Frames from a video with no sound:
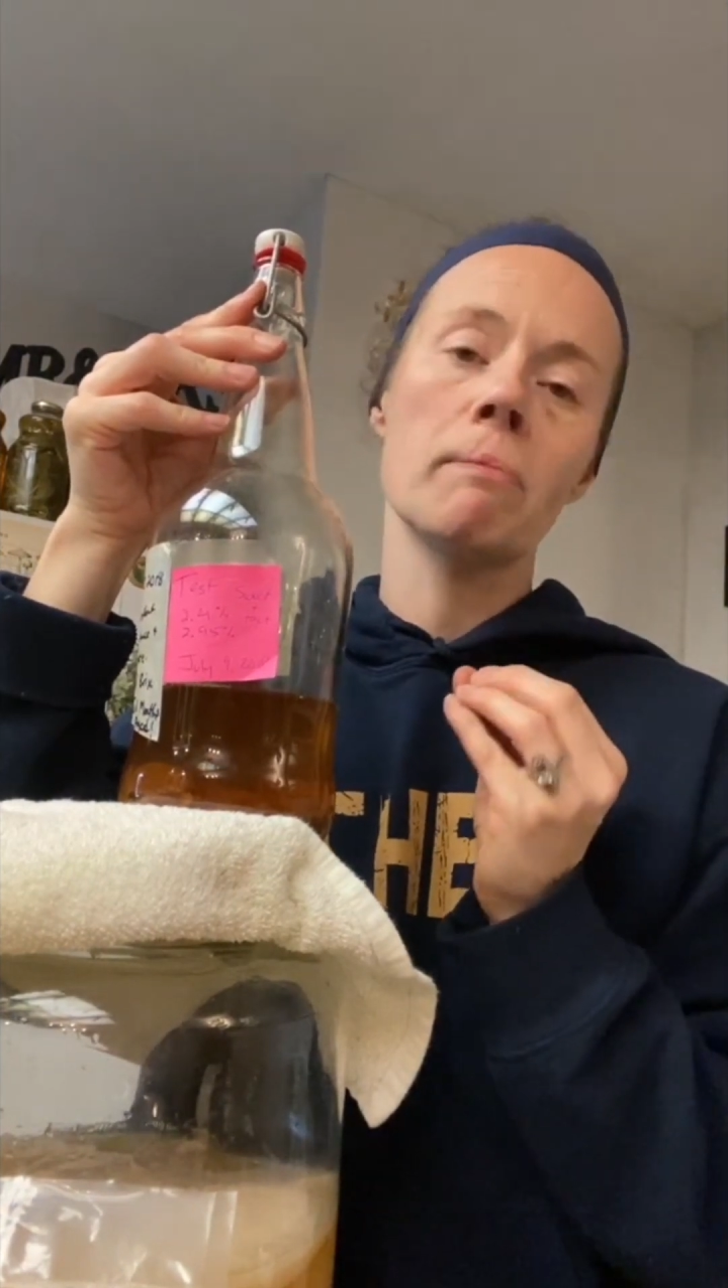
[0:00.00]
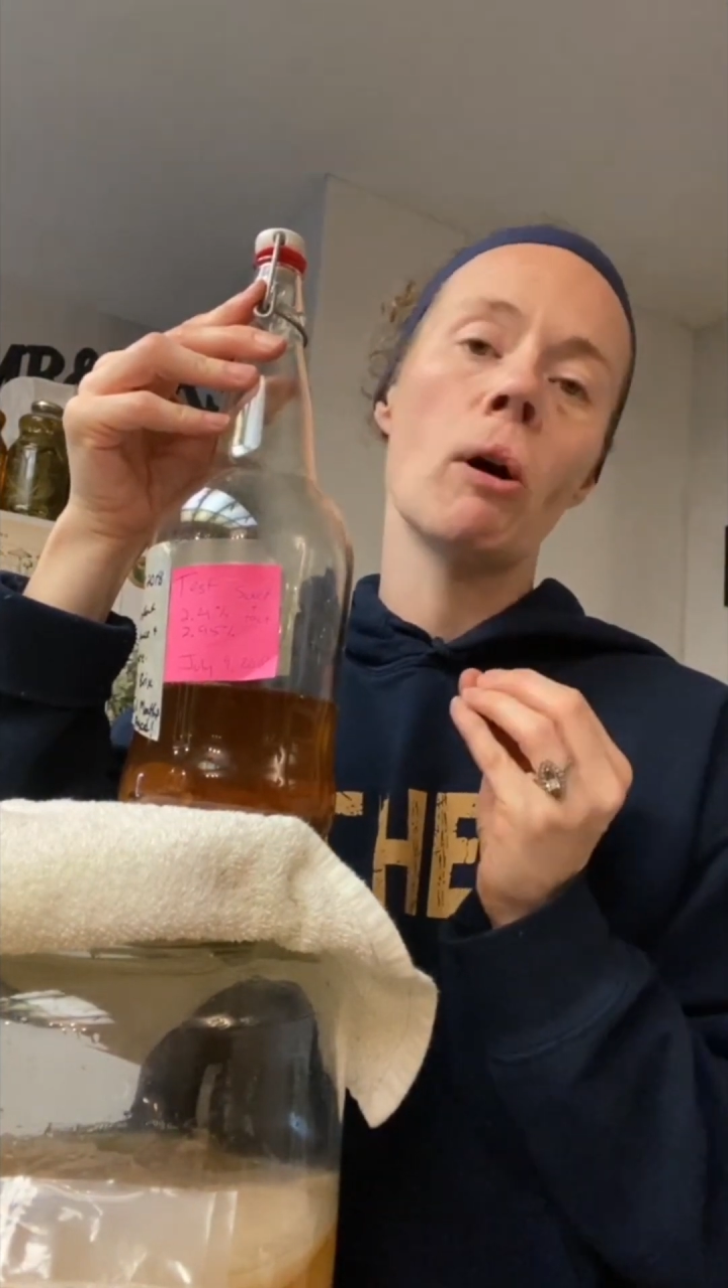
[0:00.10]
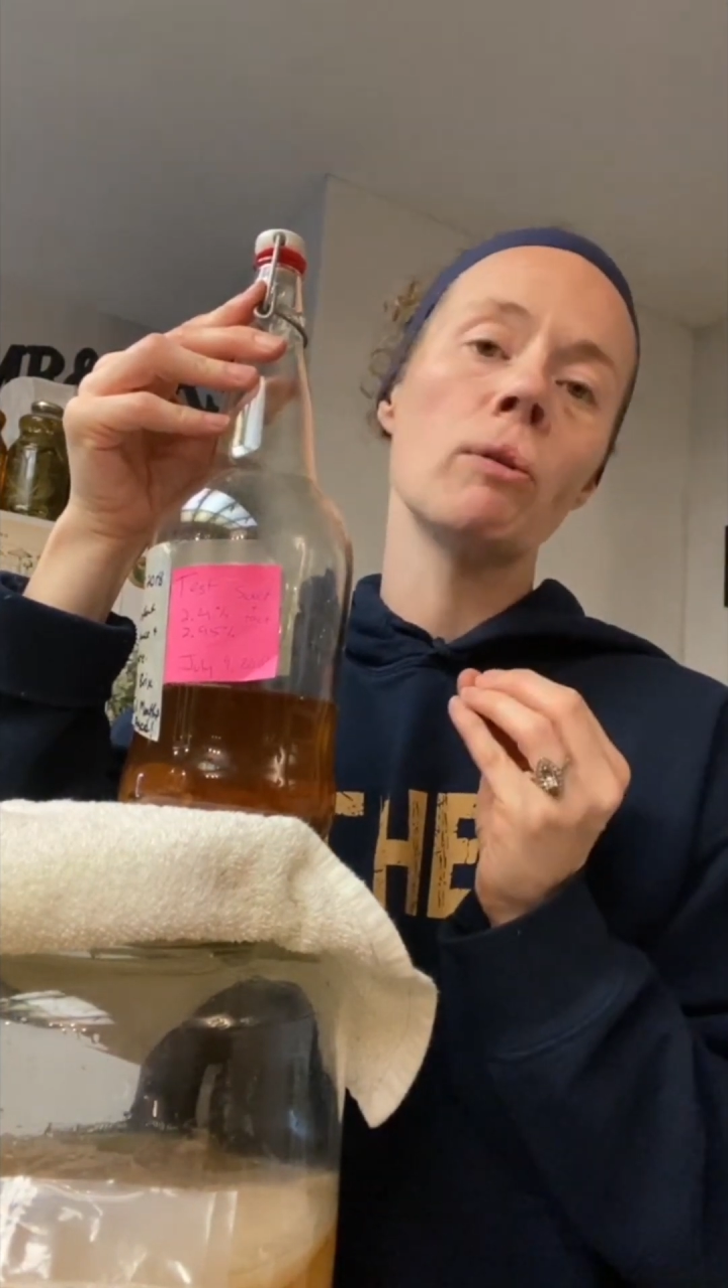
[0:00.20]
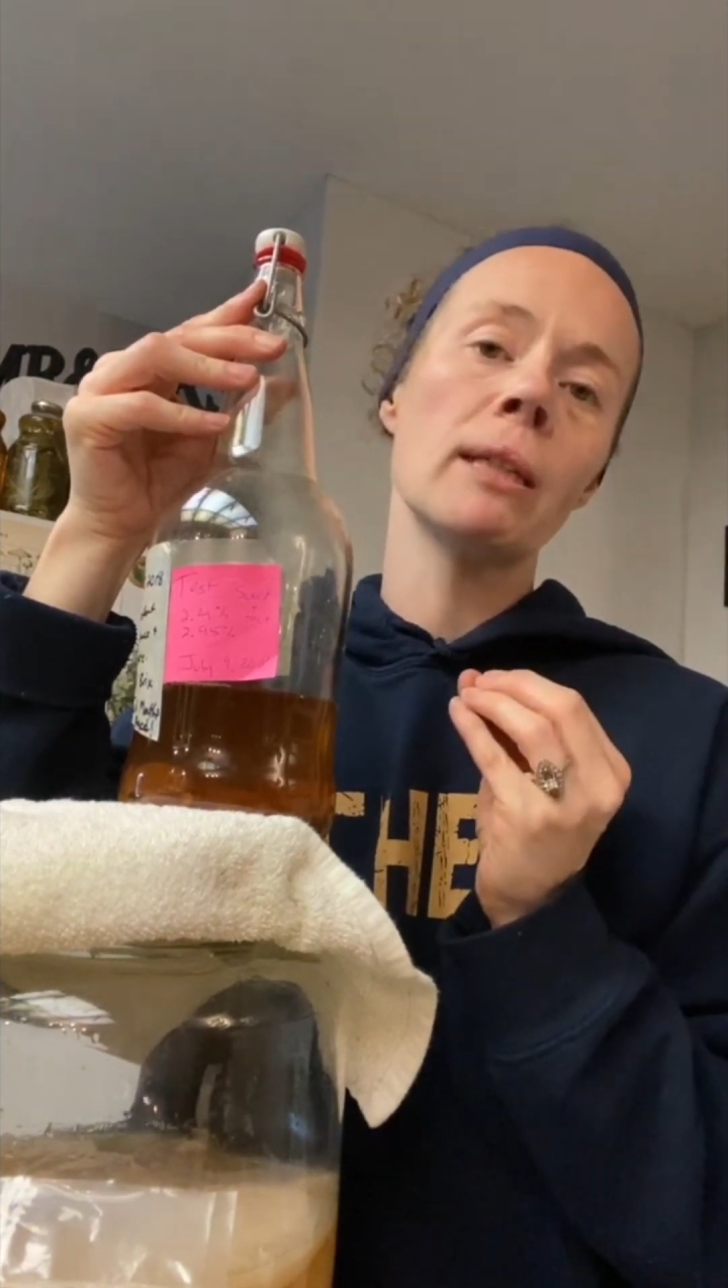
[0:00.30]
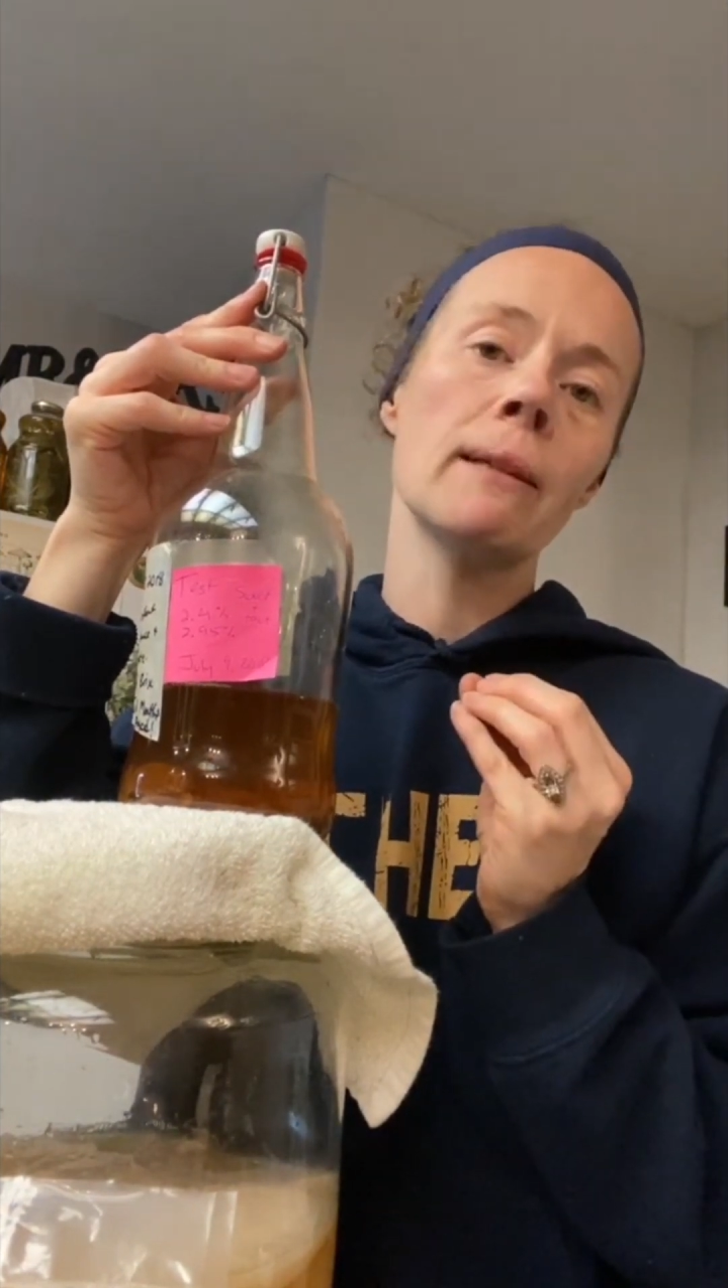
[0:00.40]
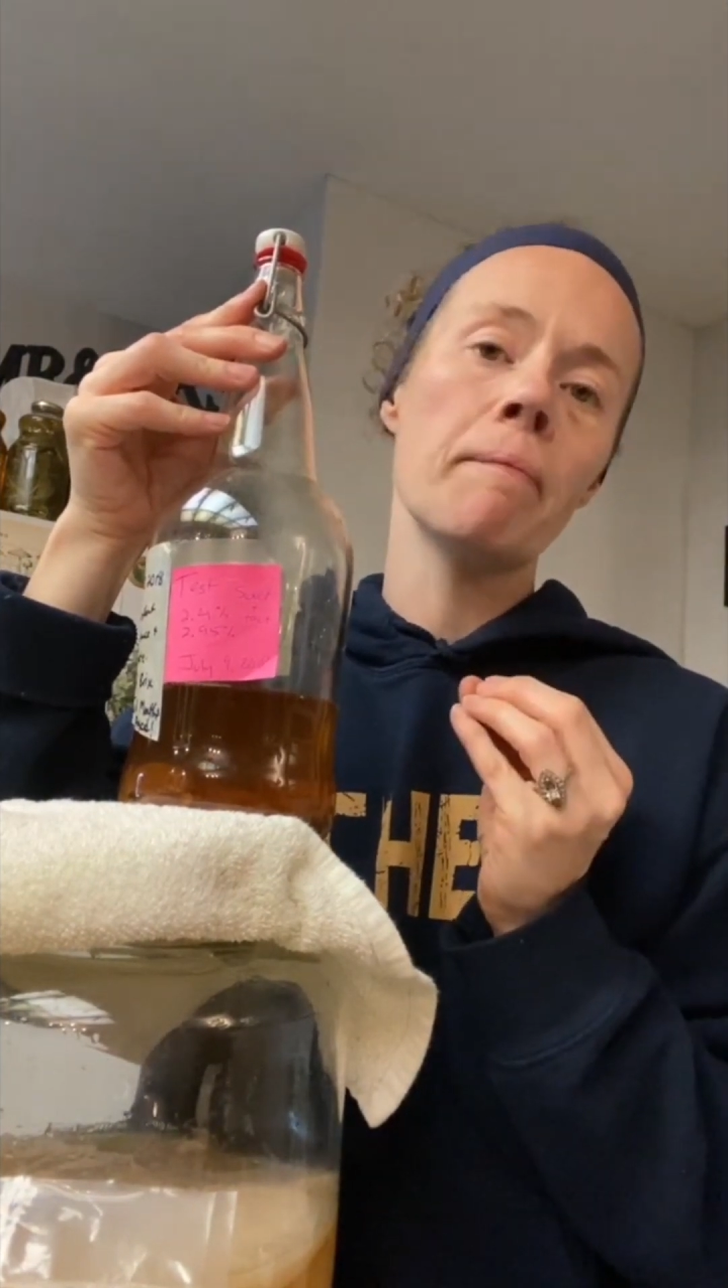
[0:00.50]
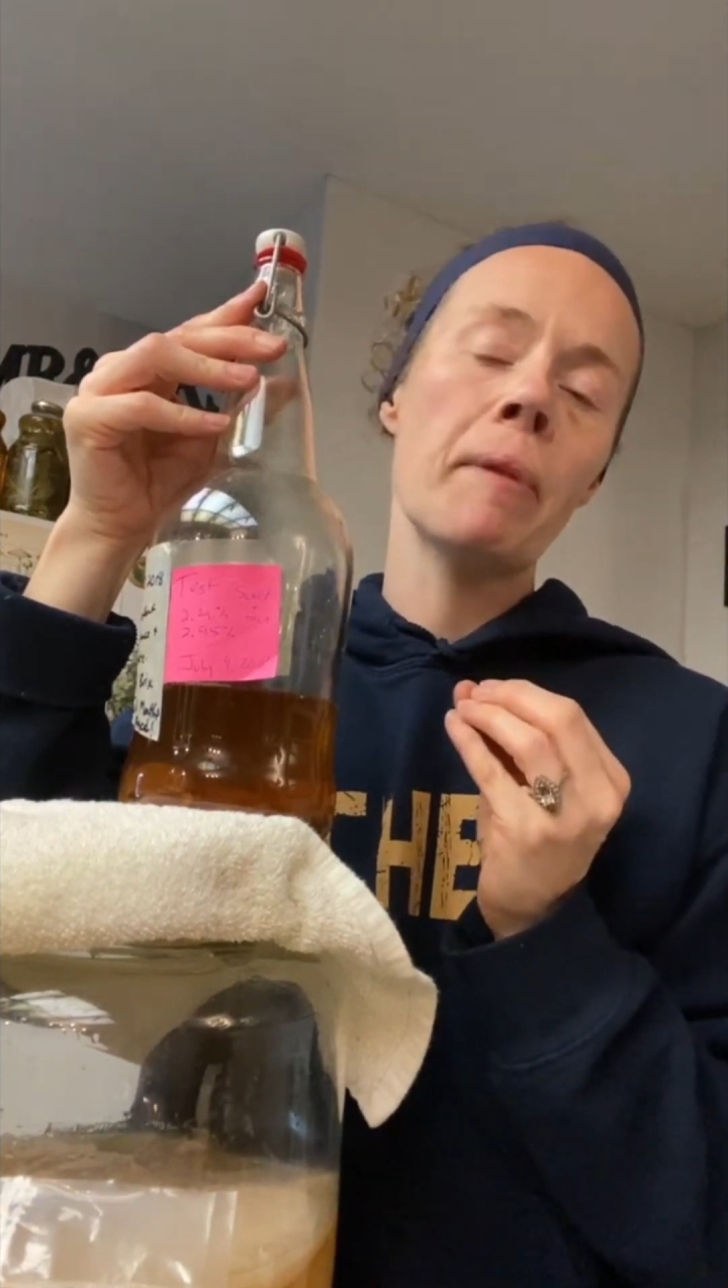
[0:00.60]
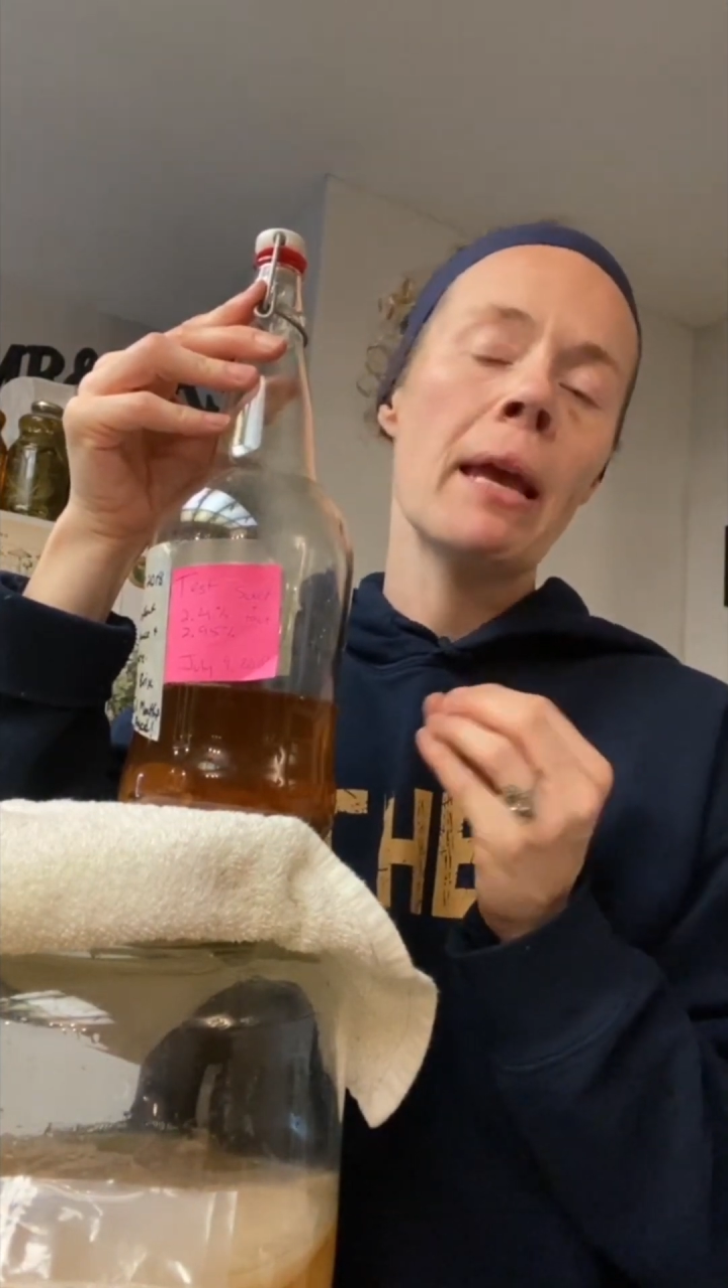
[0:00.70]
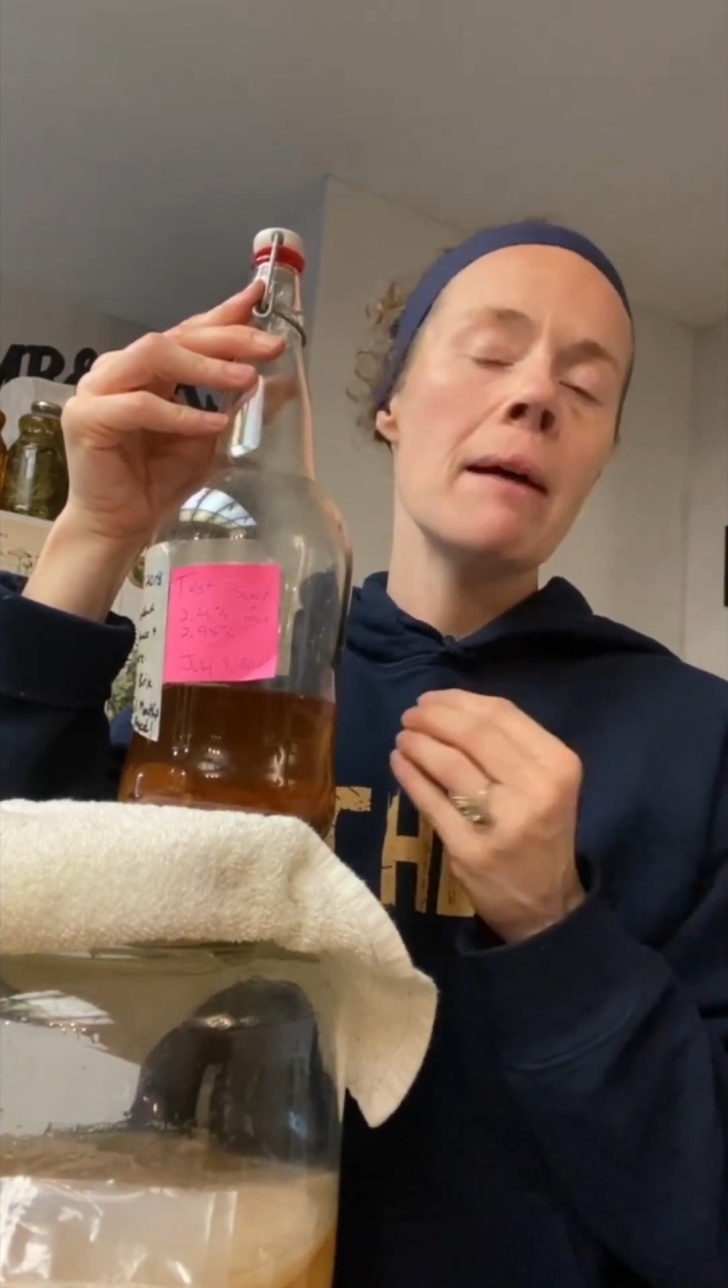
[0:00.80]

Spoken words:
potent,